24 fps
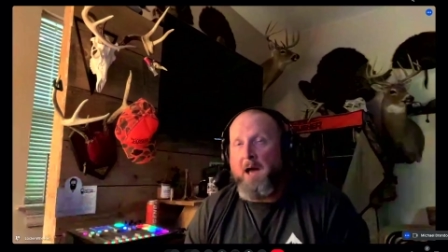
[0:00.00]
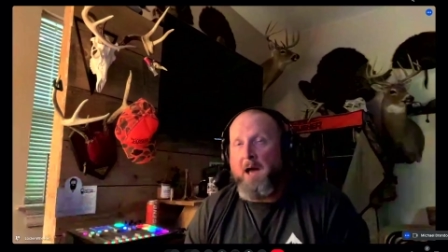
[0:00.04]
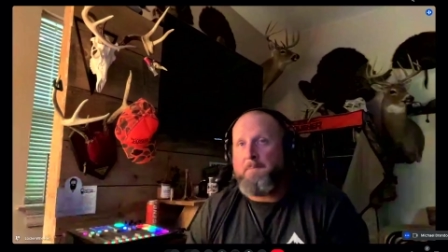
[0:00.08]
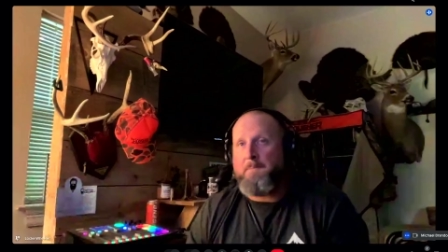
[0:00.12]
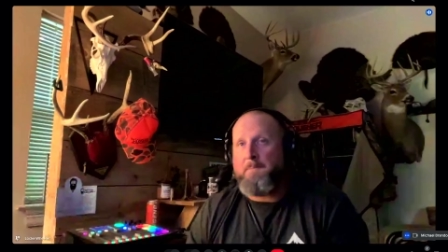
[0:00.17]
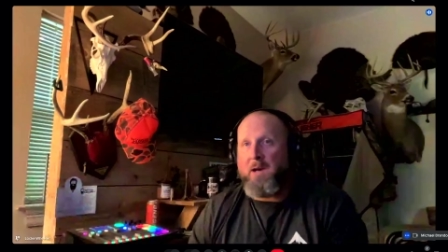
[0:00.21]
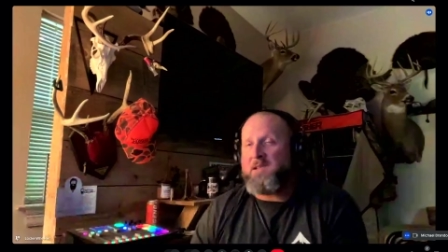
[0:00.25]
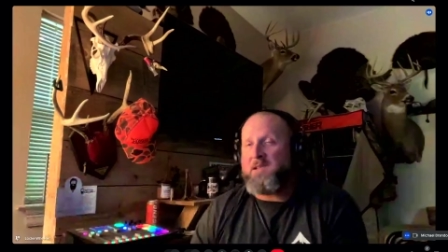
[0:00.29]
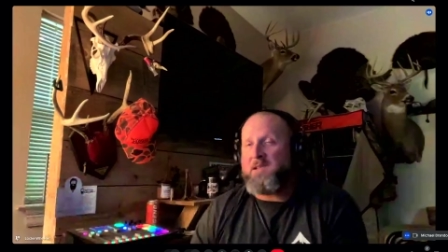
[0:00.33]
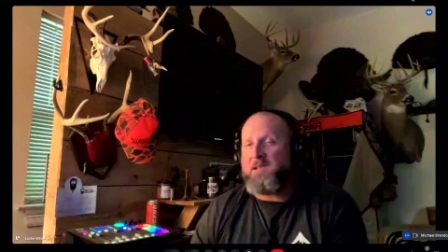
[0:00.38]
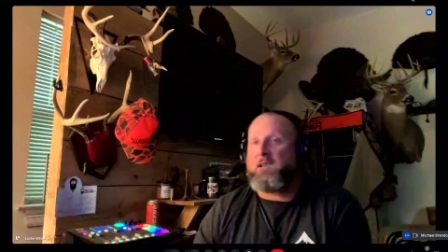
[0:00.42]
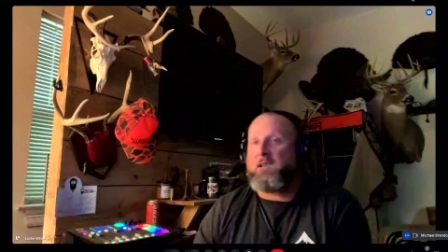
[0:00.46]

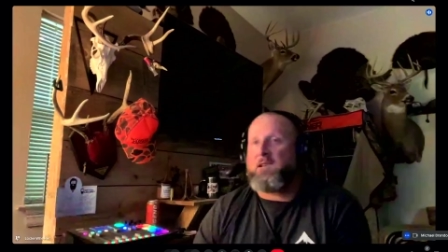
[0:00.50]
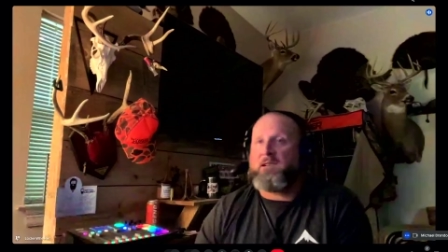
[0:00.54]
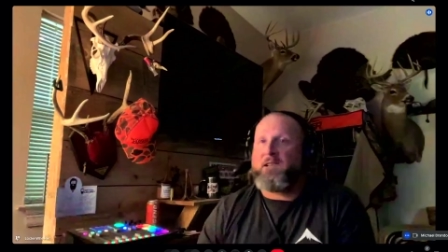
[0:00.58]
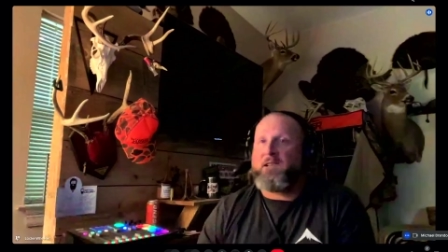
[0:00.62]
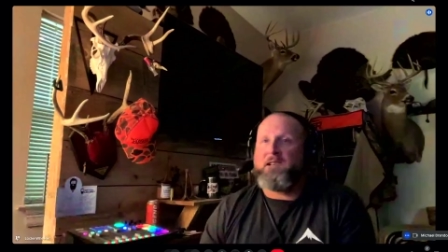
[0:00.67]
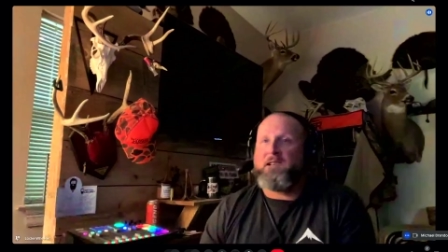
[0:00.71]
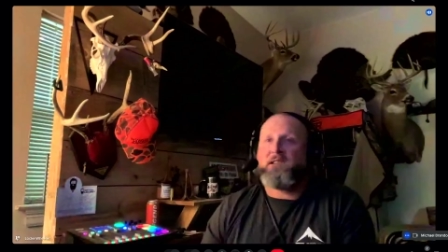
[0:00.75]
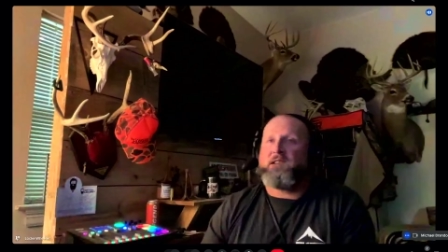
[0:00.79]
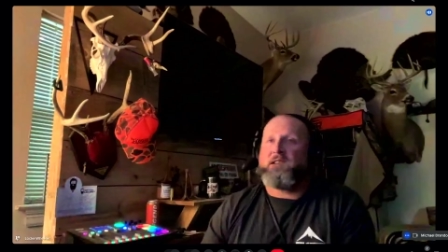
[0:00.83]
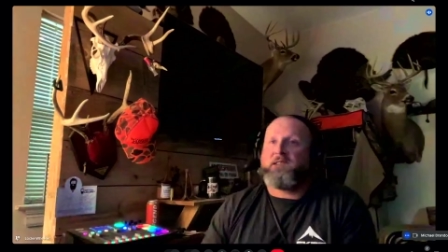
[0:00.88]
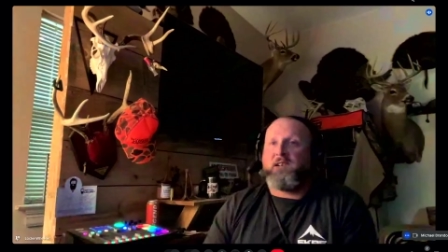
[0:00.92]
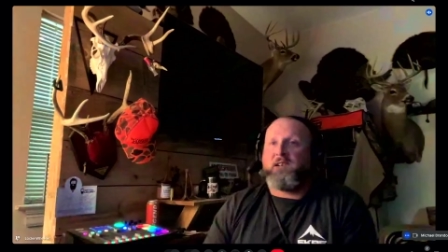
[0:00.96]
that
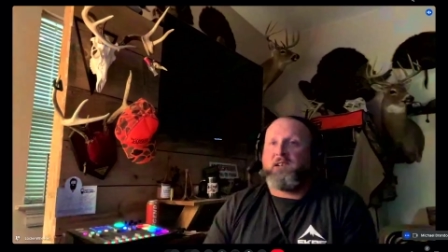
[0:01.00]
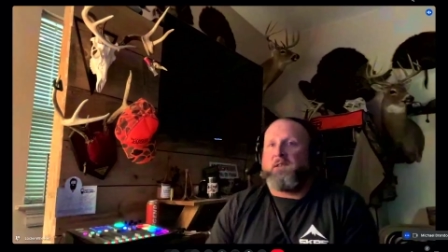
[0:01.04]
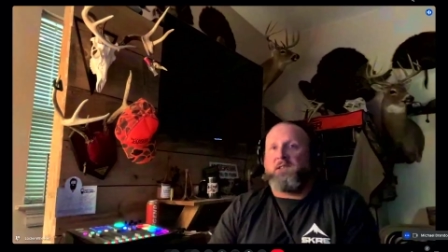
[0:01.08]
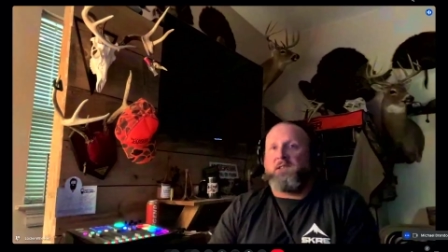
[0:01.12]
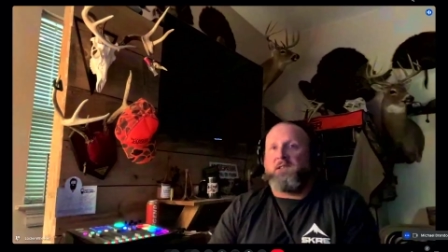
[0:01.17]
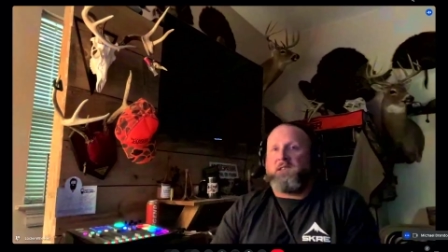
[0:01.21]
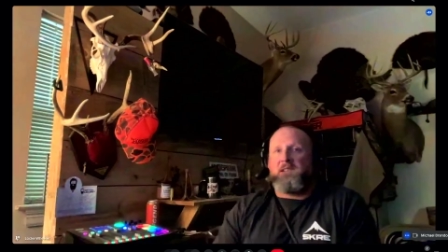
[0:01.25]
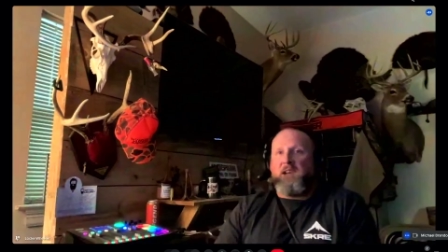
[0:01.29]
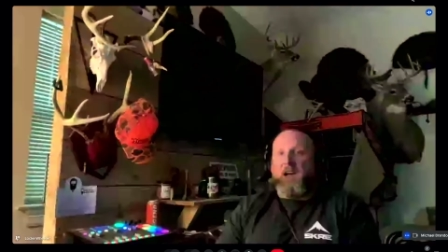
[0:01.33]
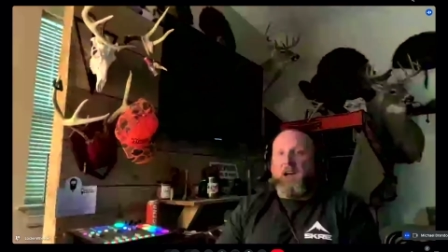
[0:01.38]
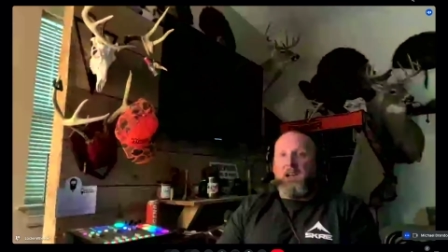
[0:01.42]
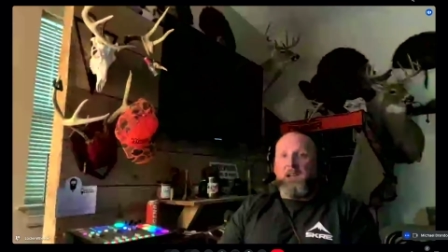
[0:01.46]
basically lends
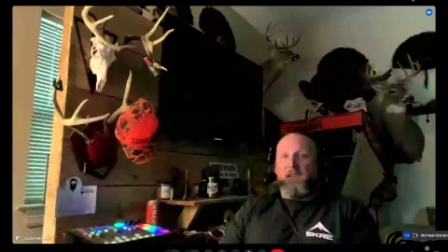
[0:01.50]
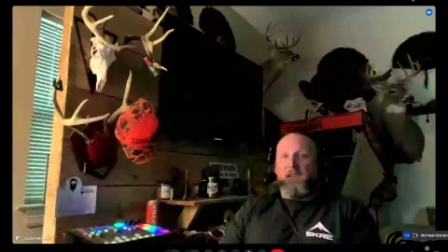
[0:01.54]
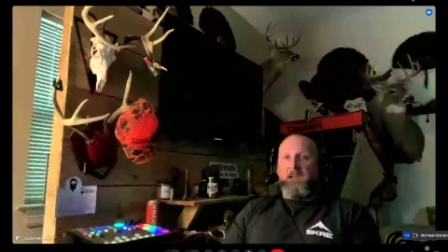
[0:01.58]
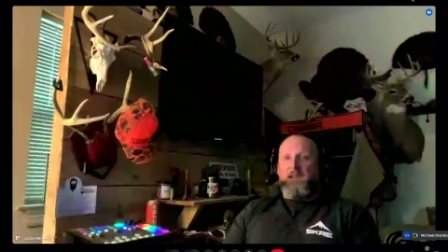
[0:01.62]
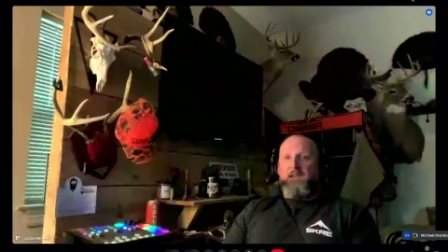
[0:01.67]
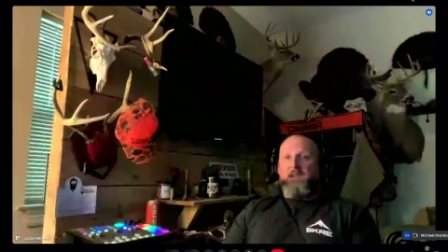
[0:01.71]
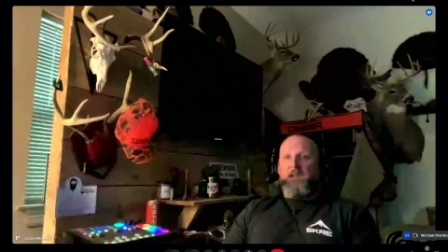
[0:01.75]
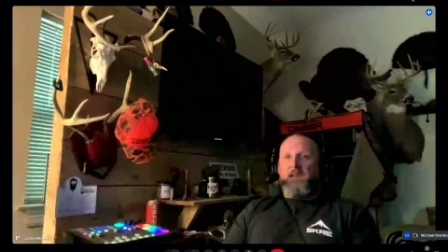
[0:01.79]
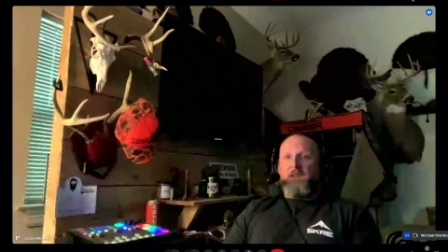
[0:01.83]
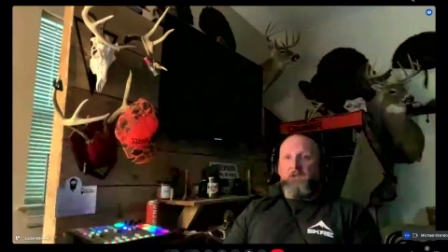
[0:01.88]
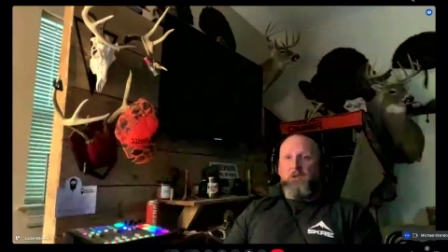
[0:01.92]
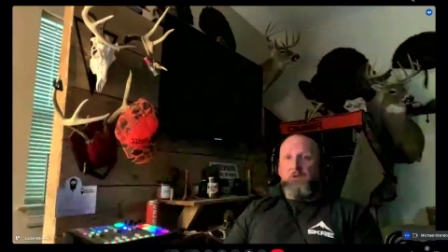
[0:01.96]
itself to this
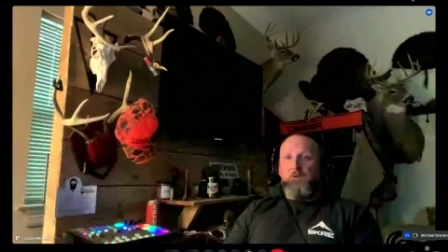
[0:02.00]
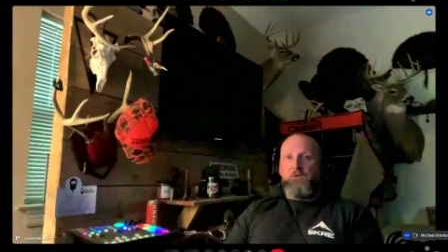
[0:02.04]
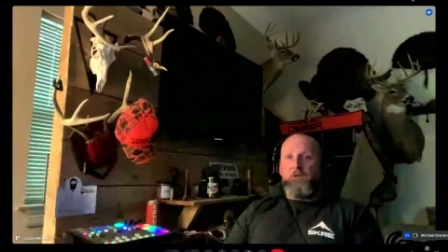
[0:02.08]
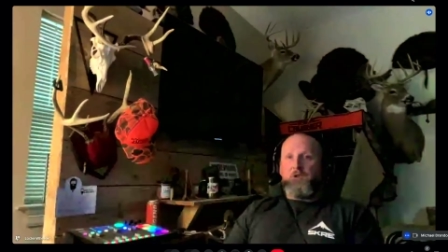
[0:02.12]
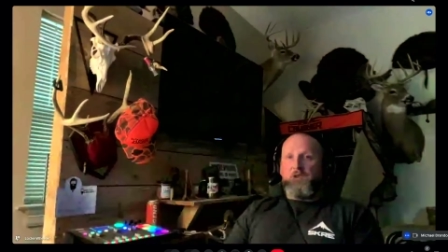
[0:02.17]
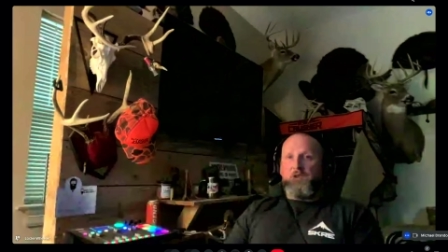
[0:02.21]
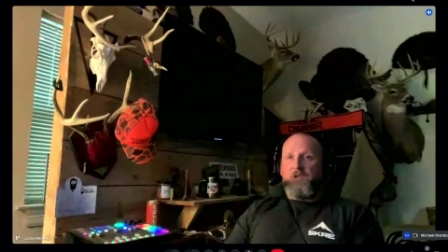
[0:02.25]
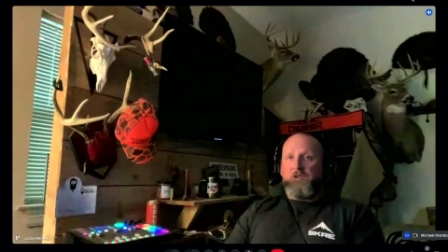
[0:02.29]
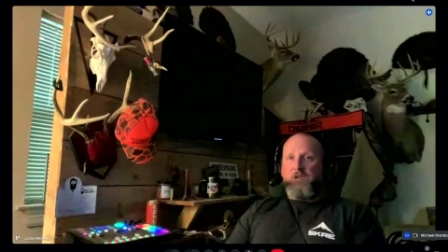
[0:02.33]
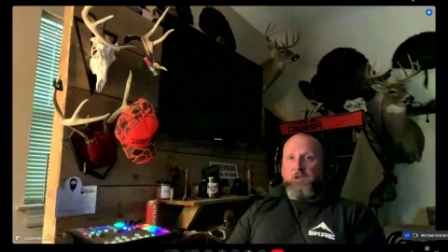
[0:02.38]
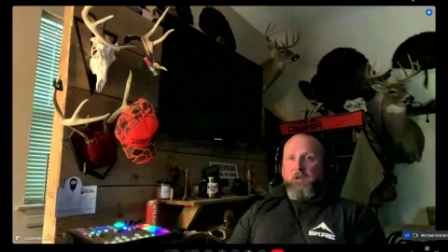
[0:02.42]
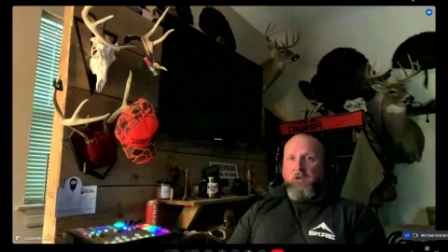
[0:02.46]
idea that
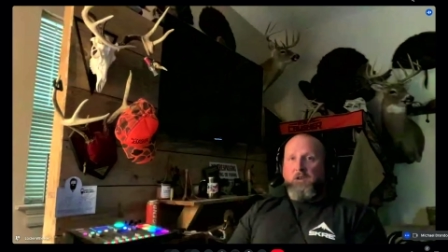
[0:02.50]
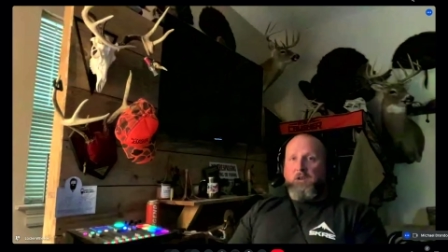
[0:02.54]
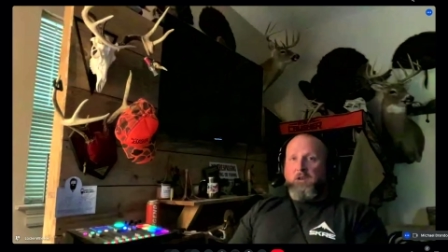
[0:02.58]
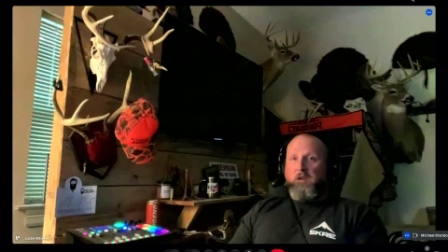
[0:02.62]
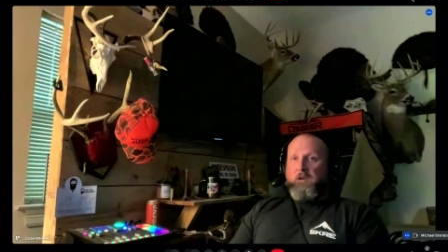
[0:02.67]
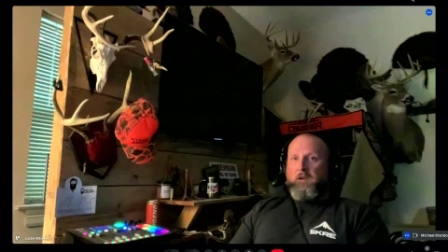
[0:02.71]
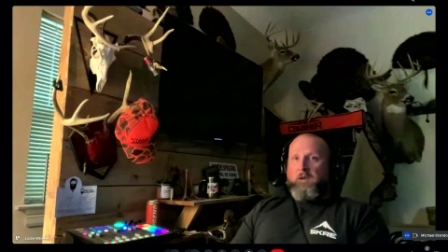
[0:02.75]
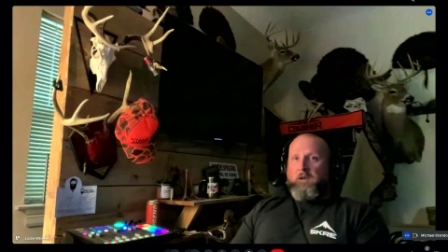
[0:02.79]
you just